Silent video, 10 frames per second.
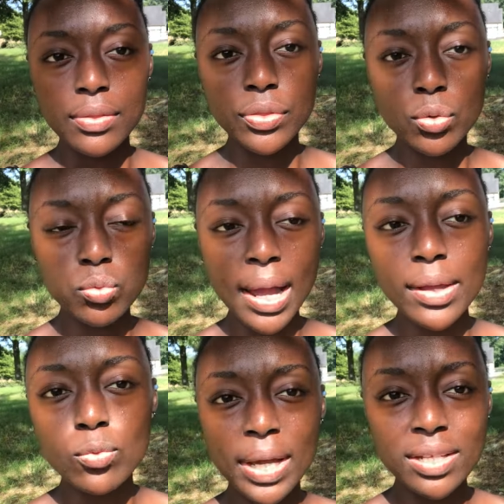the
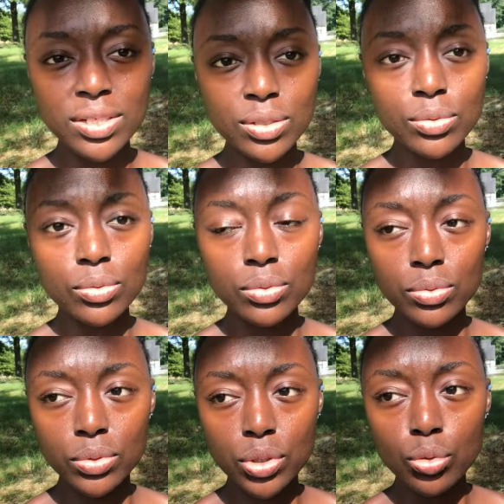right way to
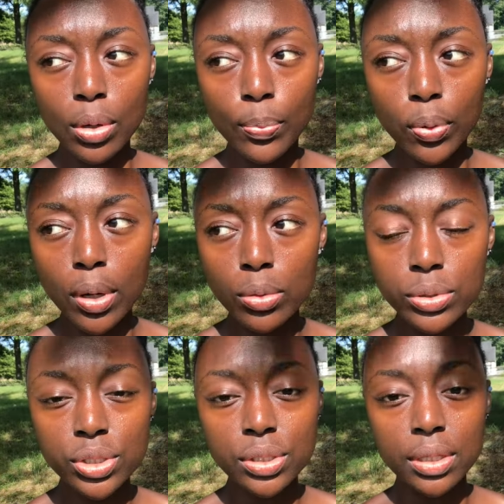
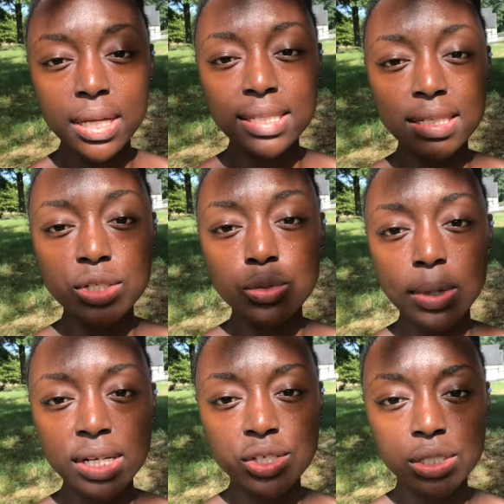approach a
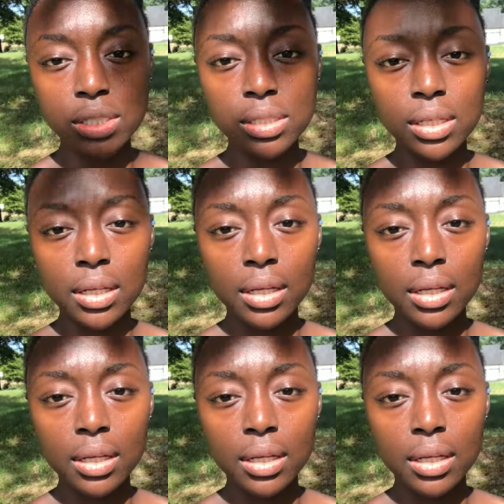situation